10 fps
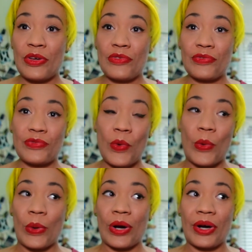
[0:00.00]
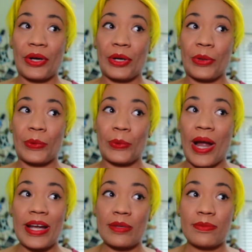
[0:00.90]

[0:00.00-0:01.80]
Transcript: for writing